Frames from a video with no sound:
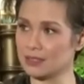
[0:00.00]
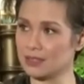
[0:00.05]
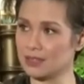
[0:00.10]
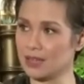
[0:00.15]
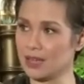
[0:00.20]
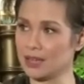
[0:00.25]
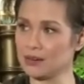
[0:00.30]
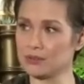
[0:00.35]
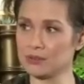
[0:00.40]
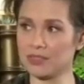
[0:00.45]

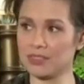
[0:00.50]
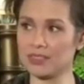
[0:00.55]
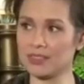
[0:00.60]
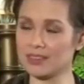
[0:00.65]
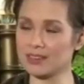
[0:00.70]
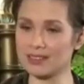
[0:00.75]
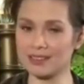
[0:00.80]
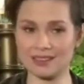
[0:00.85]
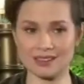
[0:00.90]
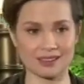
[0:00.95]
I don't
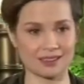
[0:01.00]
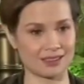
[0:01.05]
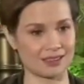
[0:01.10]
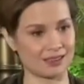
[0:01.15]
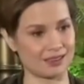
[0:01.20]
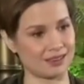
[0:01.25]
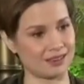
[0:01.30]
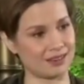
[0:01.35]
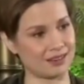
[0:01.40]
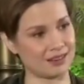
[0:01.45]
think
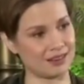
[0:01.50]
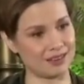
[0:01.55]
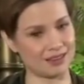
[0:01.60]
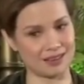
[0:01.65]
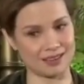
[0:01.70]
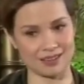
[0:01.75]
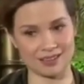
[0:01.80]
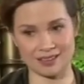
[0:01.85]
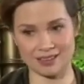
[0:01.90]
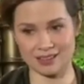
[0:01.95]

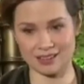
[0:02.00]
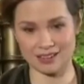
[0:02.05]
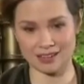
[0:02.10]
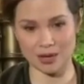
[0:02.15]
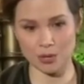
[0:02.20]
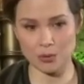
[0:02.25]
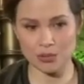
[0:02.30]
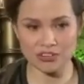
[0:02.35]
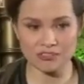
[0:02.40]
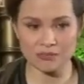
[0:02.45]
I would